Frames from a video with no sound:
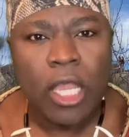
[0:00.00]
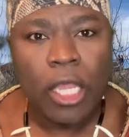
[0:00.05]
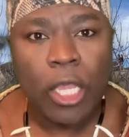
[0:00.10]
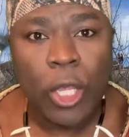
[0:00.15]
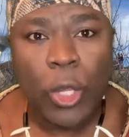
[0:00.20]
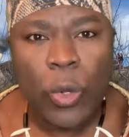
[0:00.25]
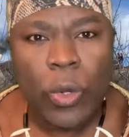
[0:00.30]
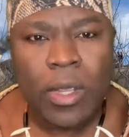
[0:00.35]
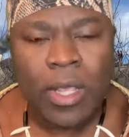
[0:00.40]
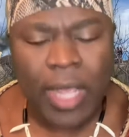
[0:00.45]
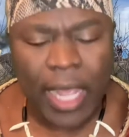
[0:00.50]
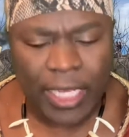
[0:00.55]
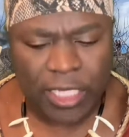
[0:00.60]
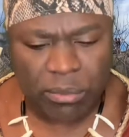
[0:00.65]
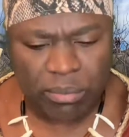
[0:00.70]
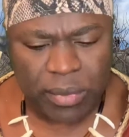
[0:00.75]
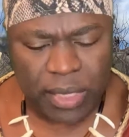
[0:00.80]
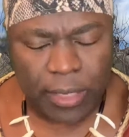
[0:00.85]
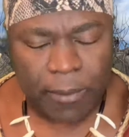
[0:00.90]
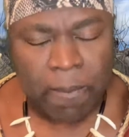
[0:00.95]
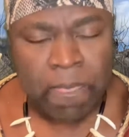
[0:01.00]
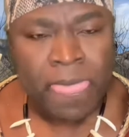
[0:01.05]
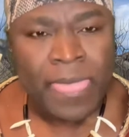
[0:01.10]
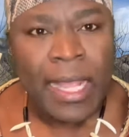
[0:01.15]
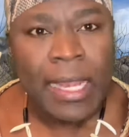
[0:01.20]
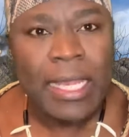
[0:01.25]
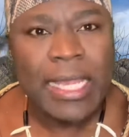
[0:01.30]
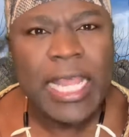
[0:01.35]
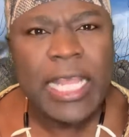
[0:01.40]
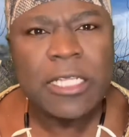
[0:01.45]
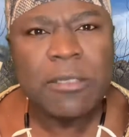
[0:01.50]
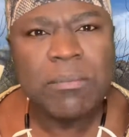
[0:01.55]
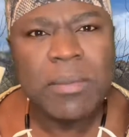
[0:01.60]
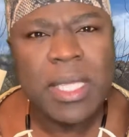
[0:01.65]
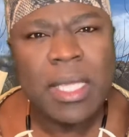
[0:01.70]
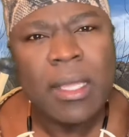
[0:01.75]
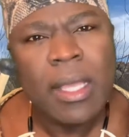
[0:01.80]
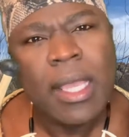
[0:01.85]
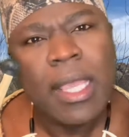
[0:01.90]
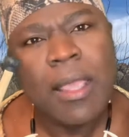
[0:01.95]
look at me. Let
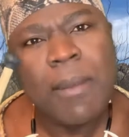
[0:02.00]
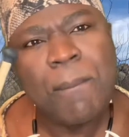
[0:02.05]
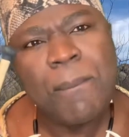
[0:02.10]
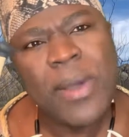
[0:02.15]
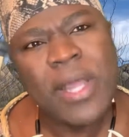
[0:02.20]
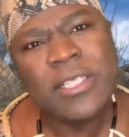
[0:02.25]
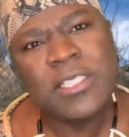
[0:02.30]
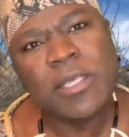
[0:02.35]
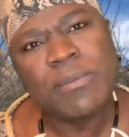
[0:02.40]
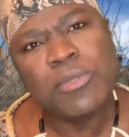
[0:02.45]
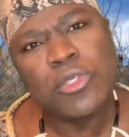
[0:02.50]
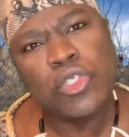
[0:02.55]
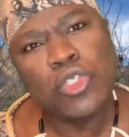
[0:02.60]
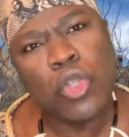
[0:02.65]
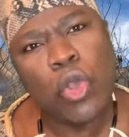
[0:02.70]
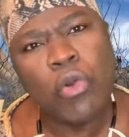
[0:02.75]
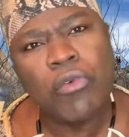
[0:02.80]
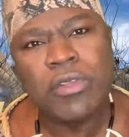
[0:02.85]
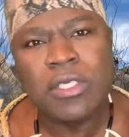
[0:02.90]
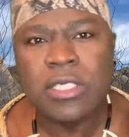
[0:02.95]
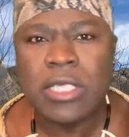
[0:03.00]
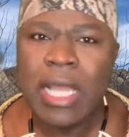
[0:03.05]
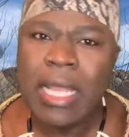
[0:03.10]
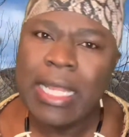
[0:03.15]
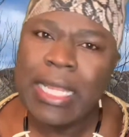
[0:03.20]
me impart some stories.